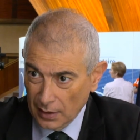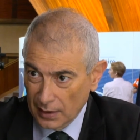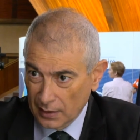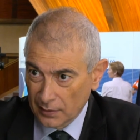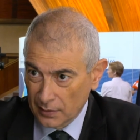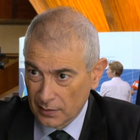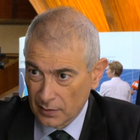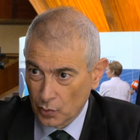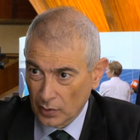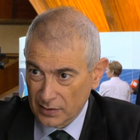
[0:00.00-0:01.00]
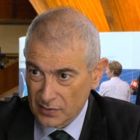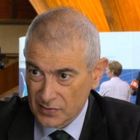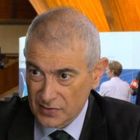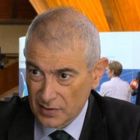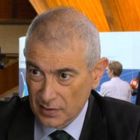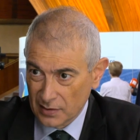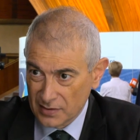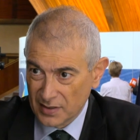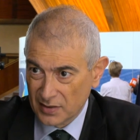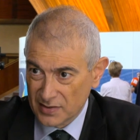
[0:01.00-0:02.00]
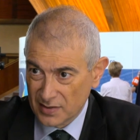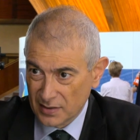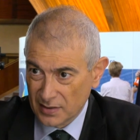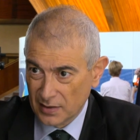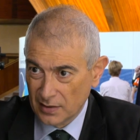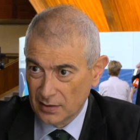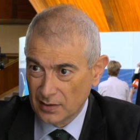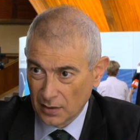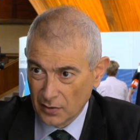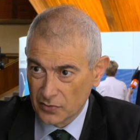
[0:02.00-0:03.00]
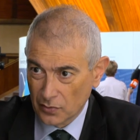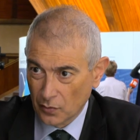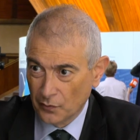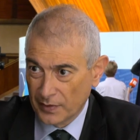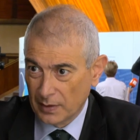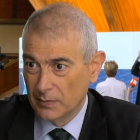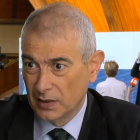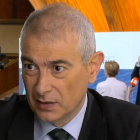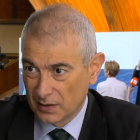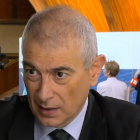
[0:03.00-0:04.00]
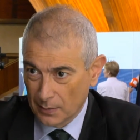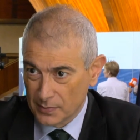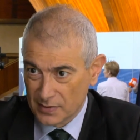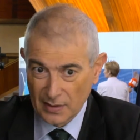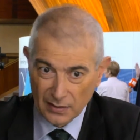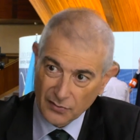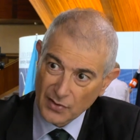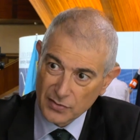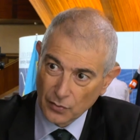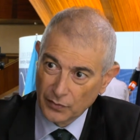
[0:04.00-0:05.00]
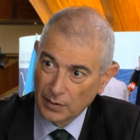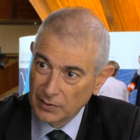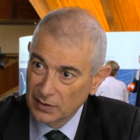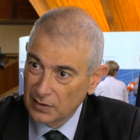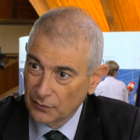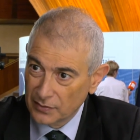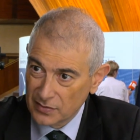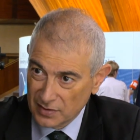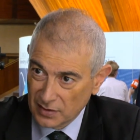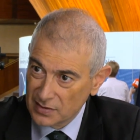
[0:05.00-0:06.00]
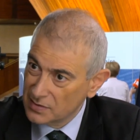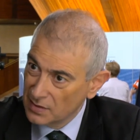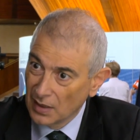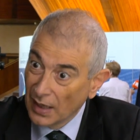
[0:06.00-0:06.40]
and 260,000 of them in the camps and the rest of them in the different cities.